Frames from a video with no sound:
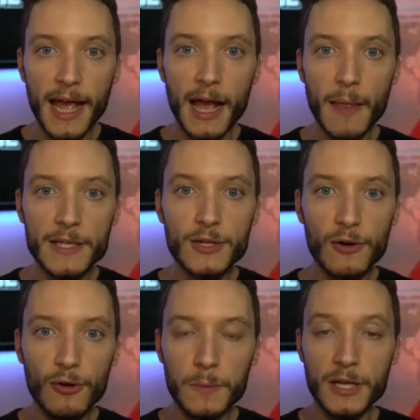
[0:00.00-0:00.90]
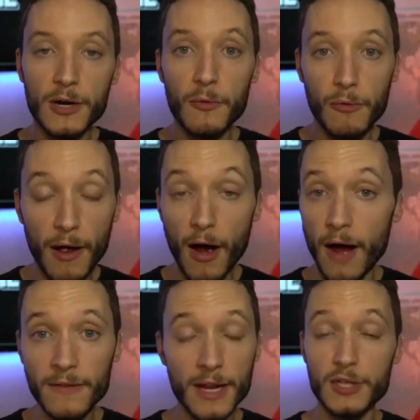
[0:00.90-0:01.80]
And these are groups that are
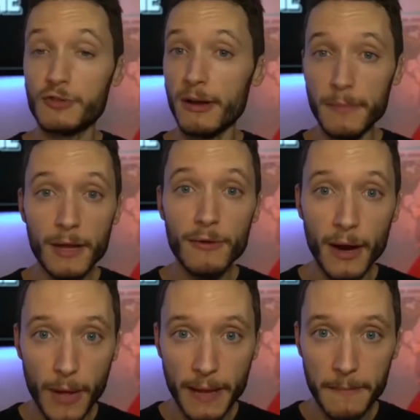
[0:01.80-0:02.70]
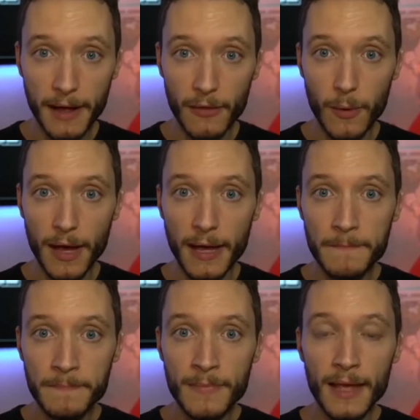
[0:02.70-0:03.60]
often extremely right-wing, by the way.